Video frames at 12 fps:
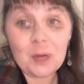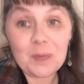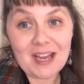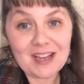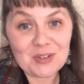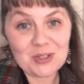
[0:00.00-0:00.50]
I hope
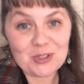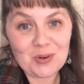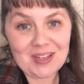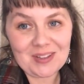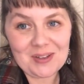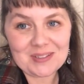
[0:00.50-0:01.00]
you guys are
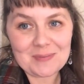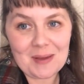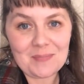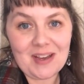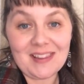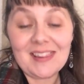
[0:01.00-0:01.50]
enjoying Low
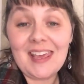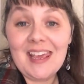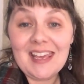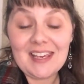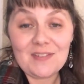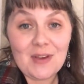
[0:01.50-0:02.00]
Spend Month.
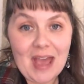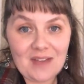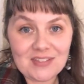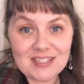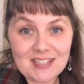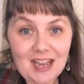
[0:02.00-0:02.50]
If you
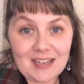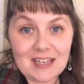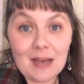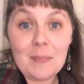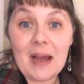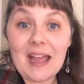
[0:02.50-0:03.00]
haven't signed
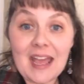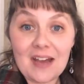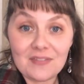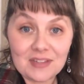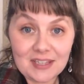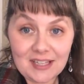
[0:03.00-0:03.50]
up, I
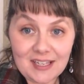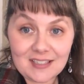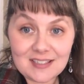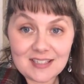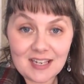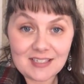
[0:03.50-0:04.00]
have
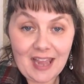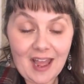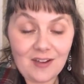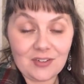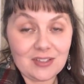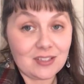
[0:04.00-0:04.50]
links
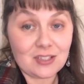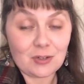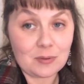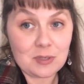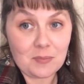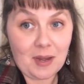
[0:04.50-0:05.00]
down in the
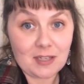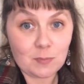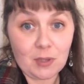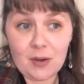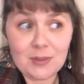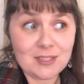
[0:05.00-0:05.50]
description box
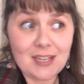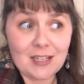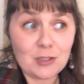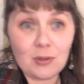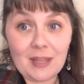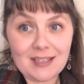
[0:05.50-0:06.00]
below. It's
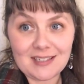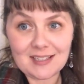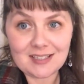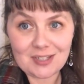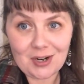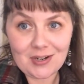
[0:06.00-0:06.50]
not too late to
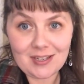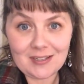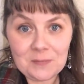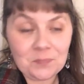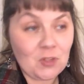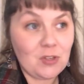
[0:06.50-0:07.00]
get started.
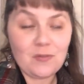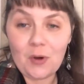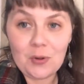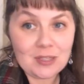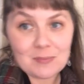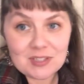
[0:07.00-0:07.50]
You've
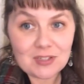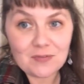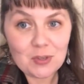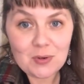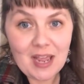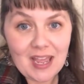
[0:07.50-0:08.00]
only missed a
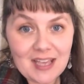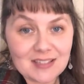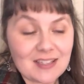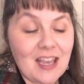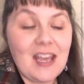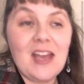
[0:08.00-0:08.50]
few
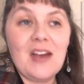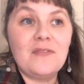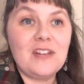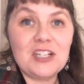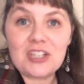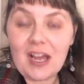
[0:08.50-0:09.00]
days.
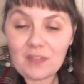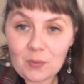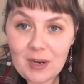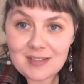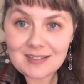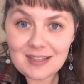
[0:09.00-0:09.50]
Finish out the
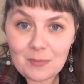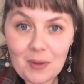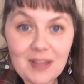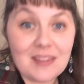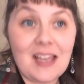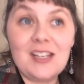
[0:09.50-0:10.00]
rest of the
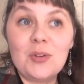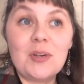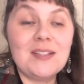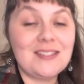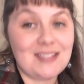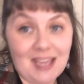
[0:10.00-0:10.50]
month and you
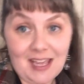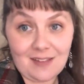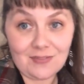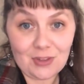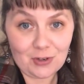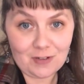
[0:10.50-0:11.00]
can
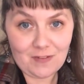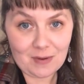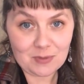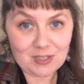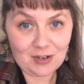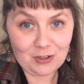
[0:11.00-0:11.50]
save
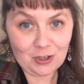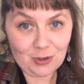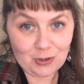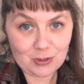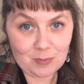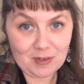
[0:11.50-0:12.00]
35% on your
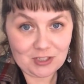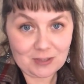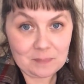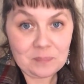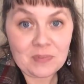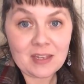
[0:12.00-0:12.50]
grocery
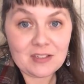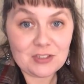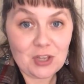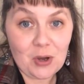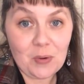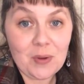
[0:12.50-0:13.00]
budget.
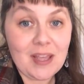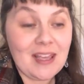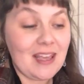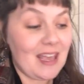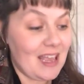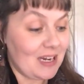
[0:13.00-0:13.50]
So
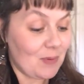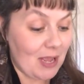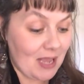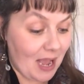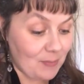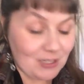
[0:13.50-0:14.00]

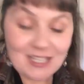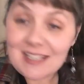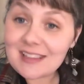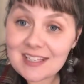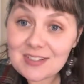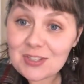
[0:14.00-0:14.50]
anyway, I'm going to
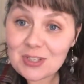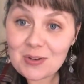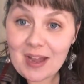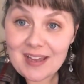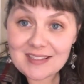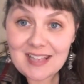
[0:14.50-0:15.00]
eat this. You
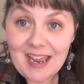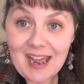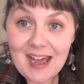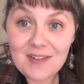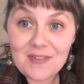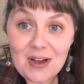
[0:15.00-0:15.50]
guys
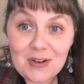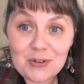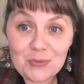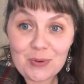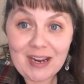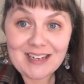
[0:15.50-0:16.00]
have a
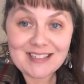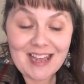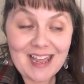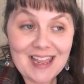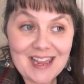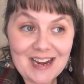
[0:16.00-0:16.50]
great
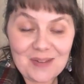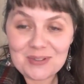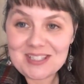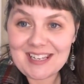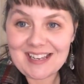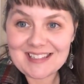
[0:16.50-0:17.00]
day and I
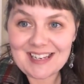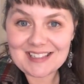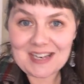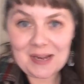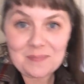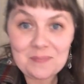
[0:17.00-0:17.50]
will see you guys
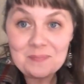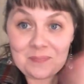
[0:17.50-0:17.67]
next time.